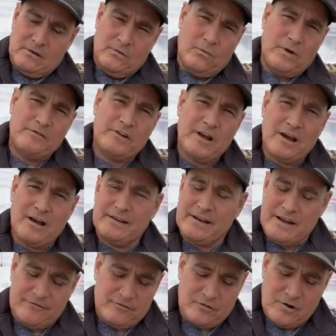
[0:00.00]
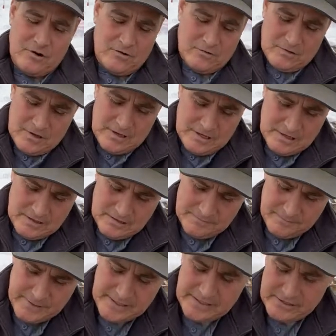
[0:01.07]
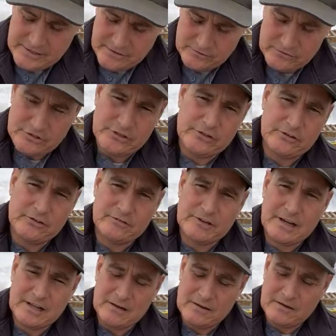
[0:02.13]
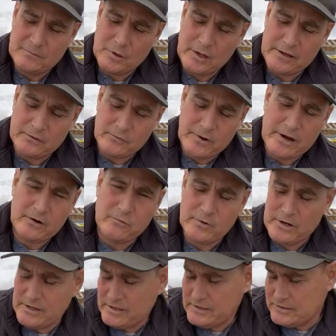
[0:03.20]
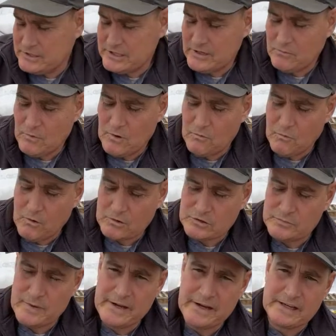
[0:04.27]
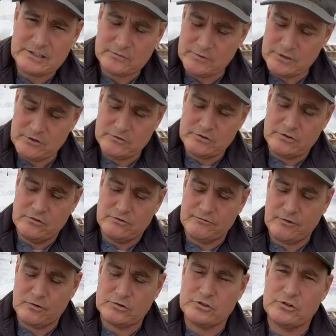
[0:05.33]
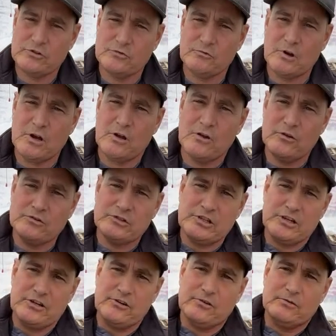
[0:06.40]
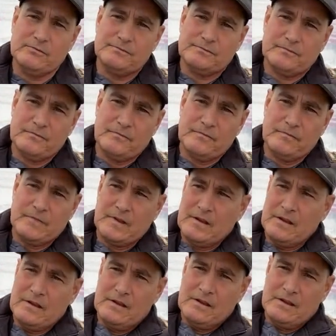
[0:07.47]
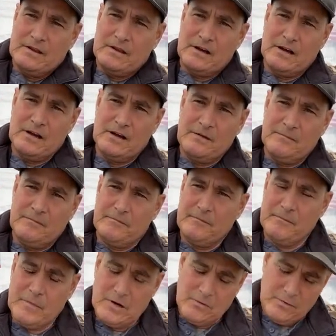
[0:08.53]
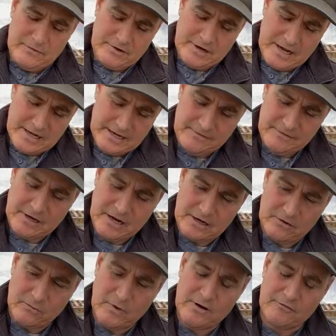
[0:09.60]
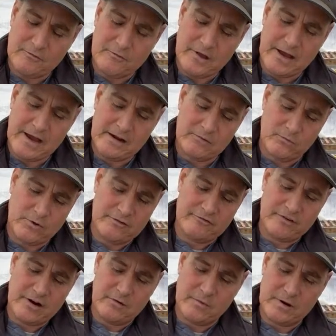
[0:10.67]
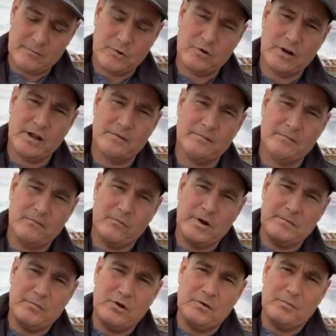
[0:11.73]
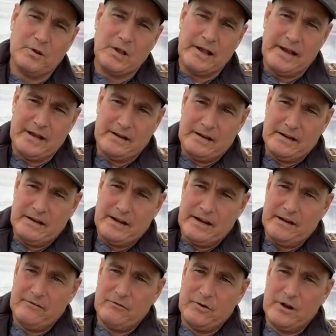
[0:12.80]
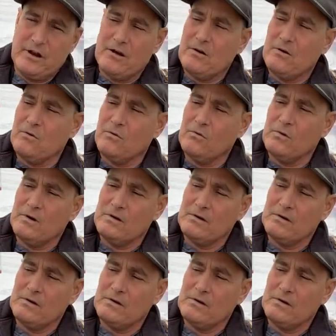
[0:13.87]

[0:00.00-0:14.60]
We've gotten, after all many years here of kind of playing around with it and seeing what works best, we used to do the first 2 rows here, but we've kind of even gotten away from that, and we found we can put a plant in every hole